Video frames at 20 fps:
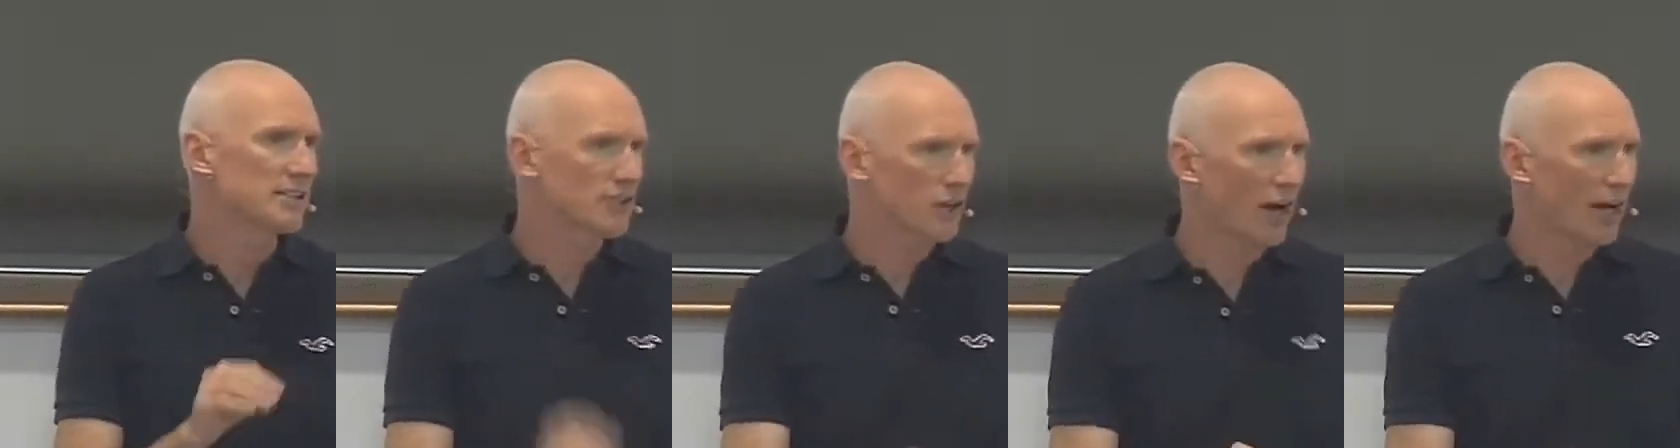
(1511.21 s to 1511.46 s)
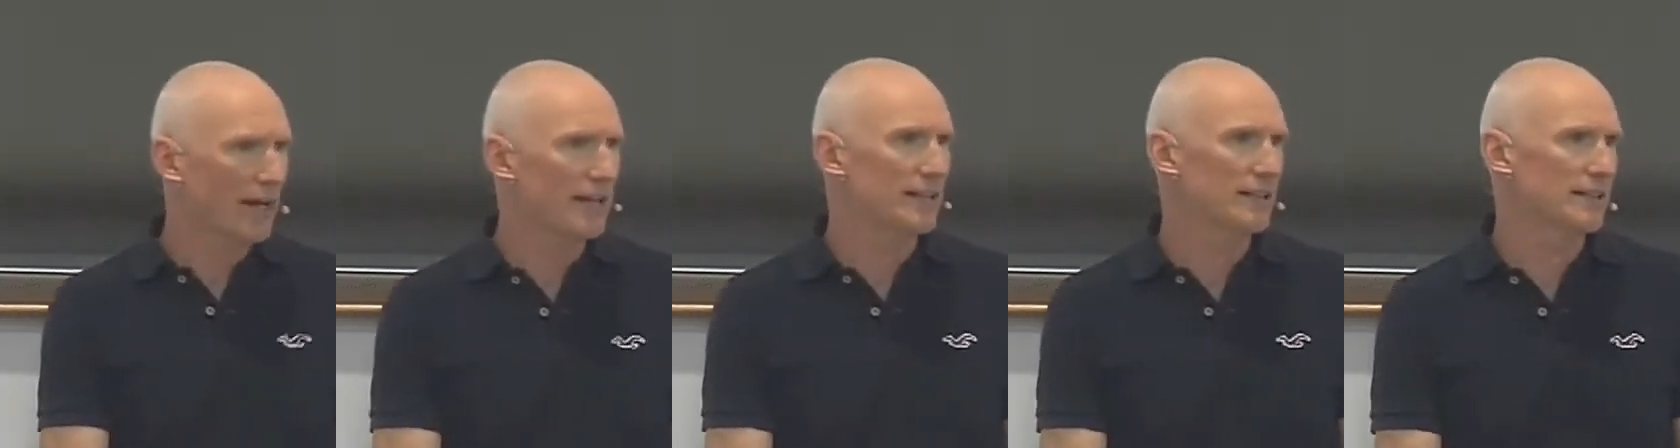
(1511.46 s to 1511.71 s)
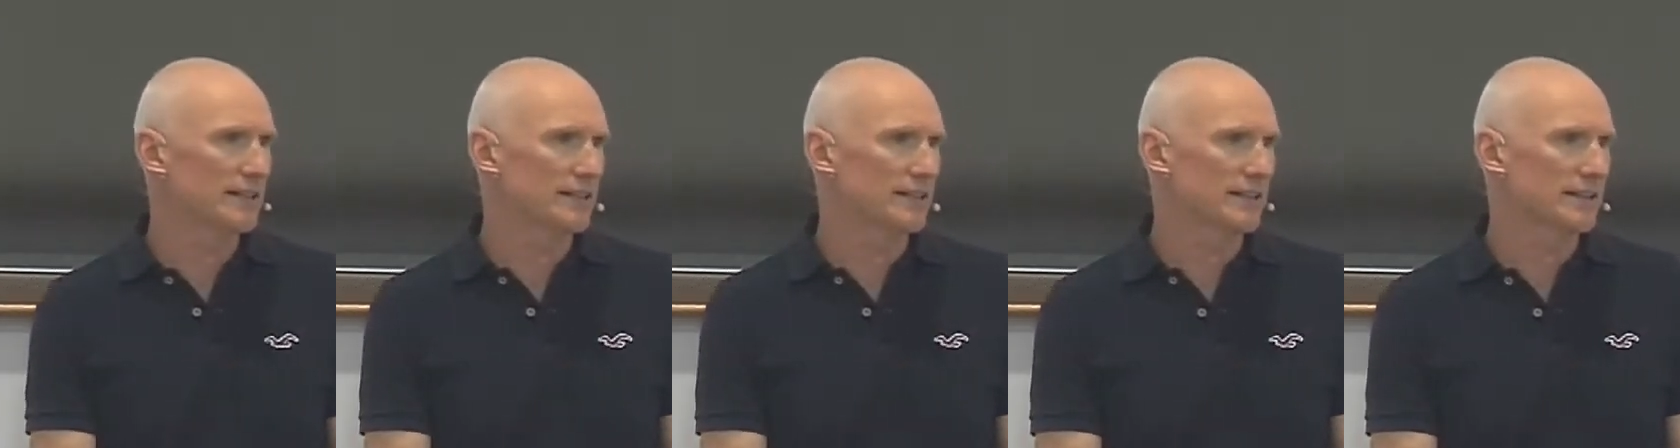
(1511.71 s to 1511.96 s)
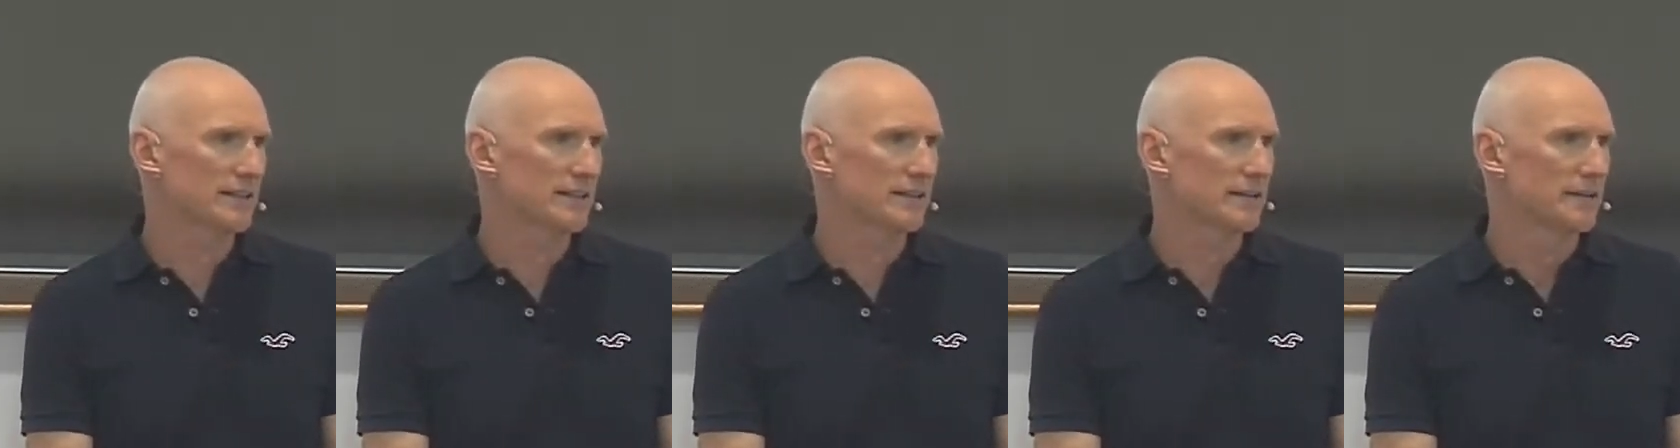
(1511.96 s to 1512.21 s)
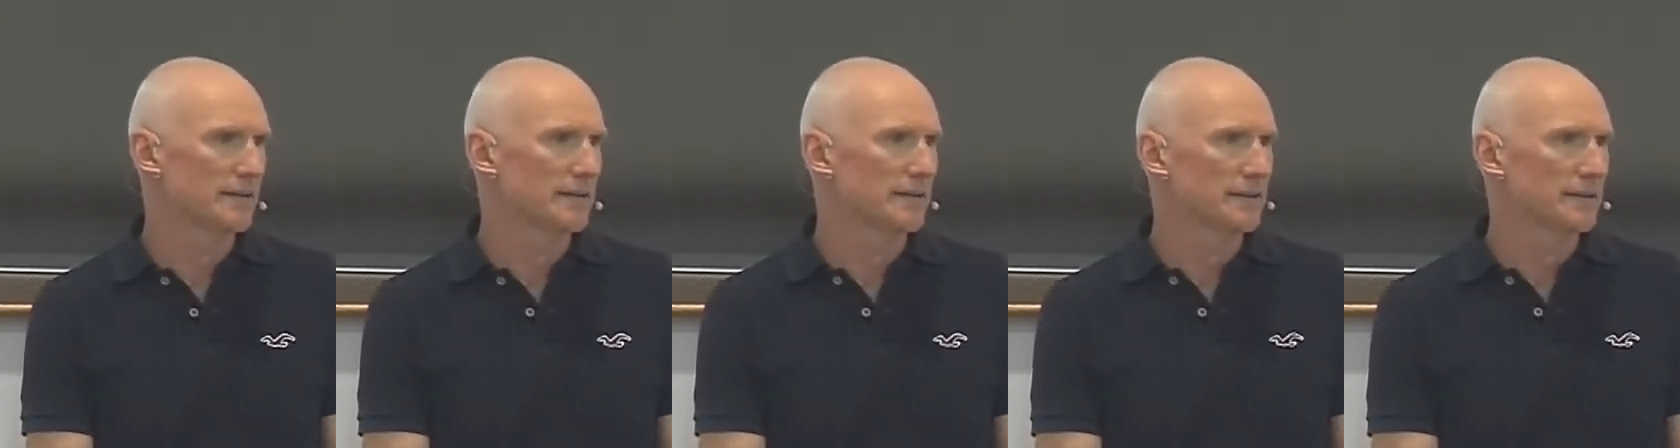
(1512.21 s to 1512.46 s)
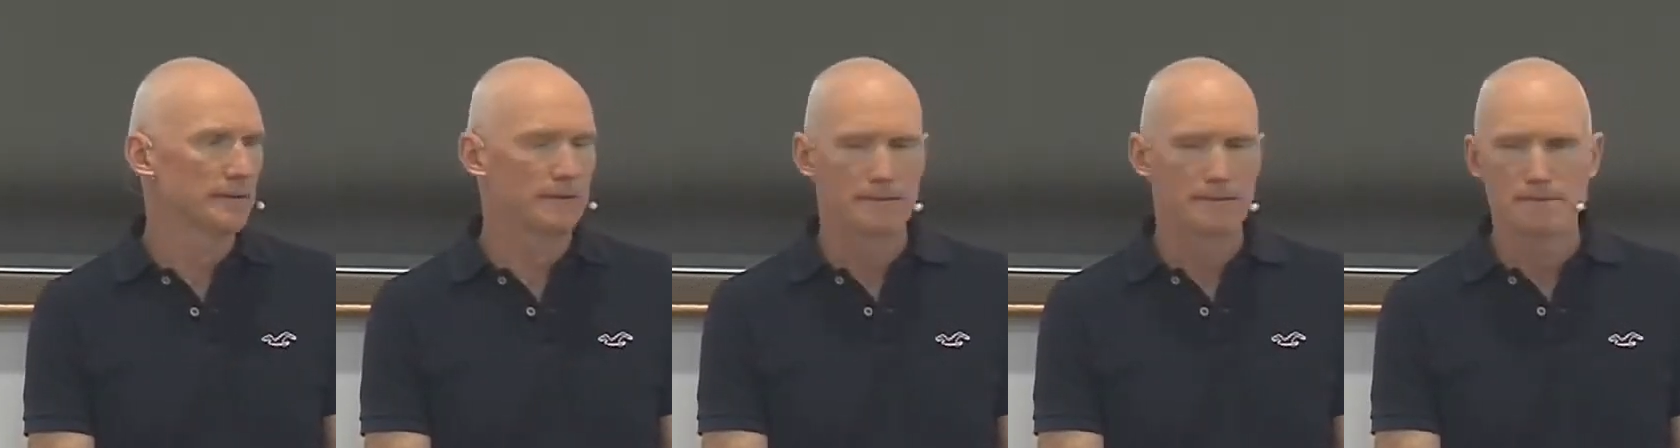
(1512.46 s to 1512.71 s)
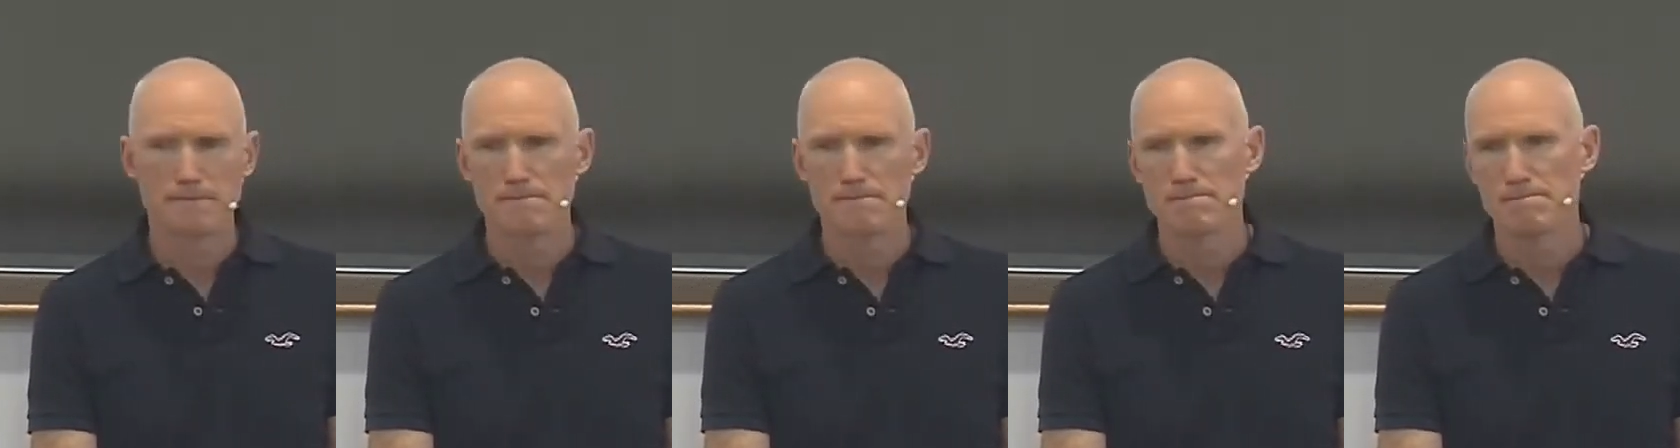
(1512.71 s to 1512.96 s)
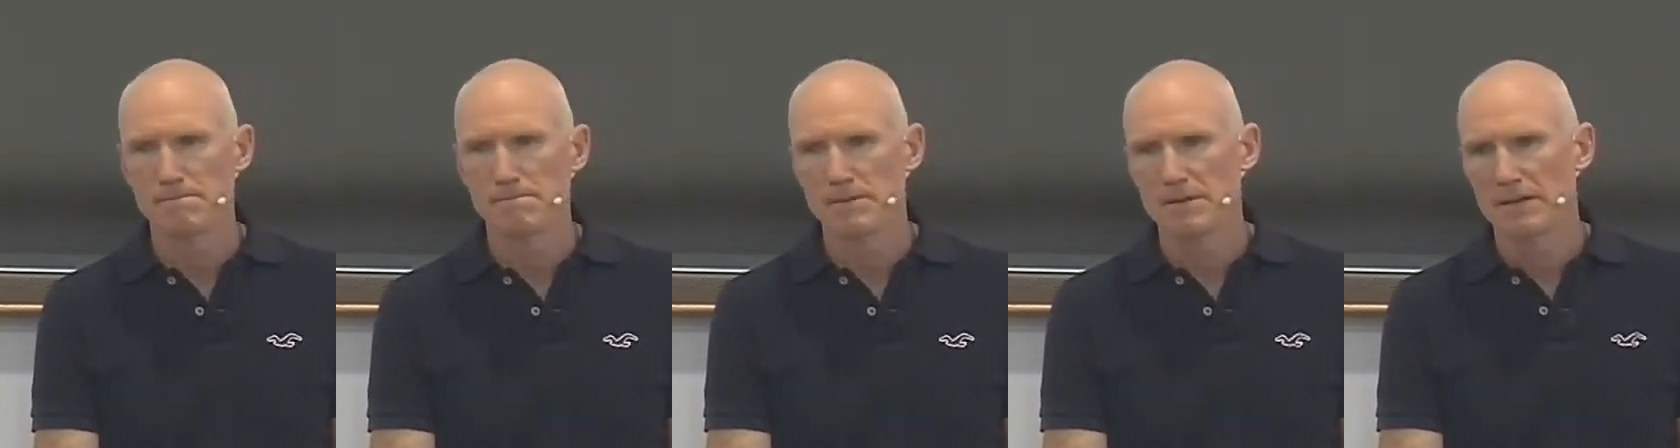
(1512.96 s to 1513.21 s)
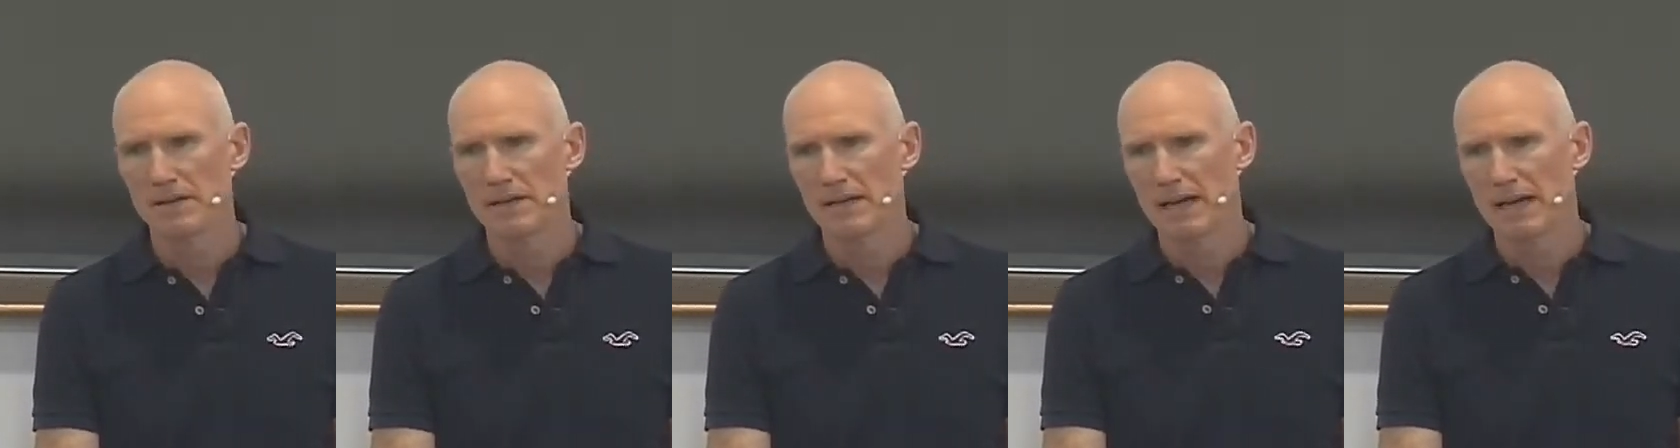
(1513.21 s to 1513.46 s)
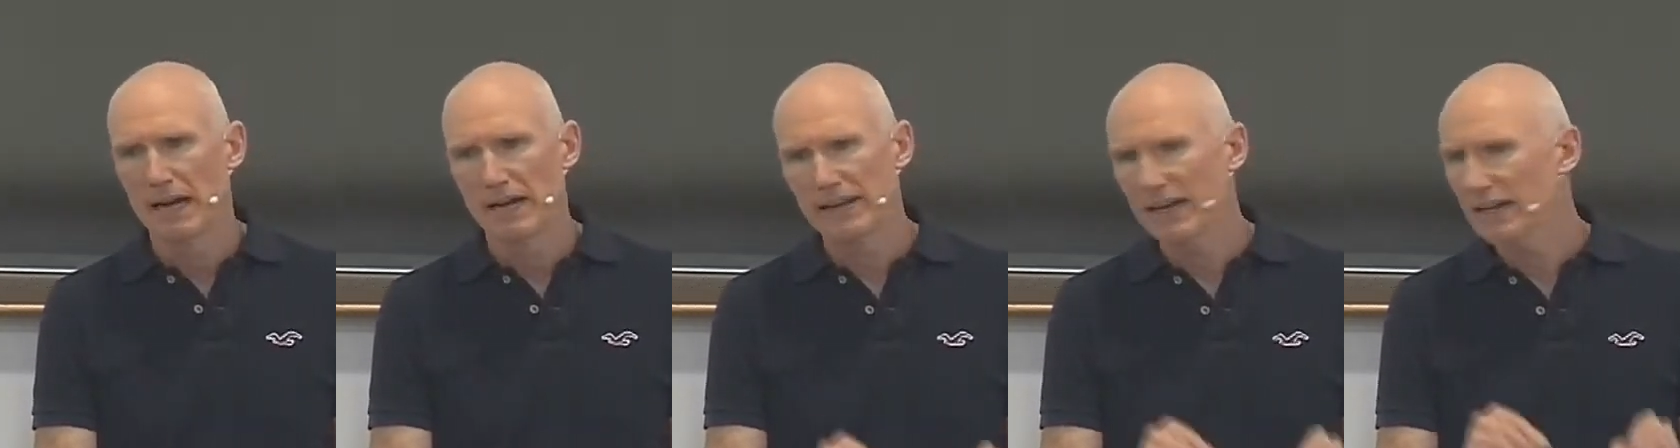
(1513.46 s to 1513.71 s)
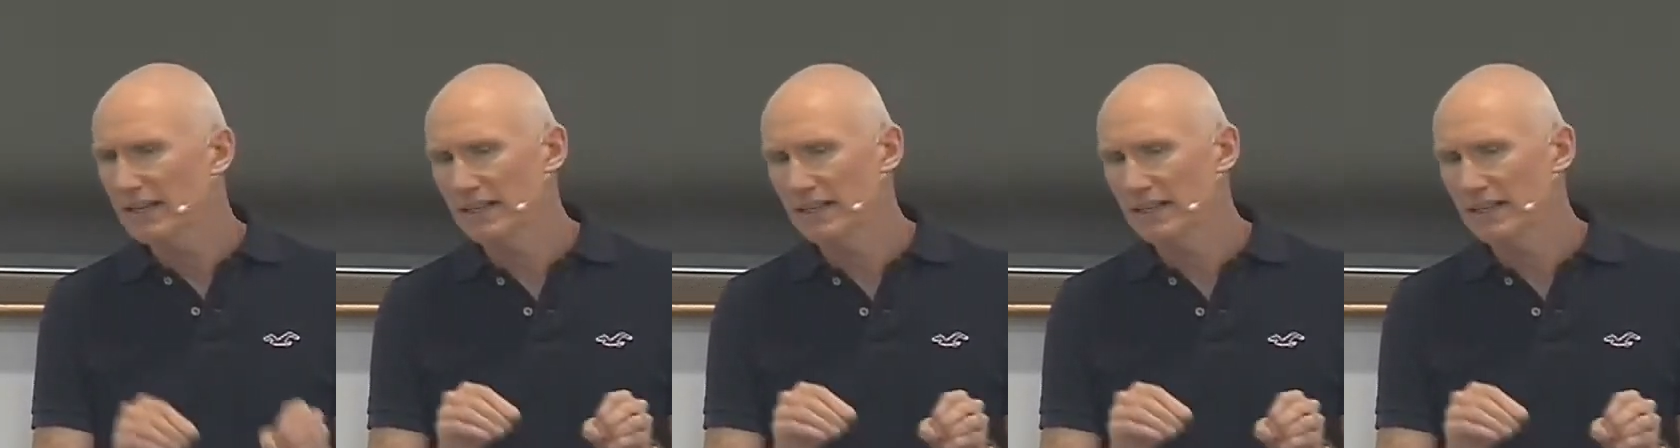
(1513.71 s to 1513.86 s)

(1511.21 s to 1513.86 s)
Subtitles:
silence. And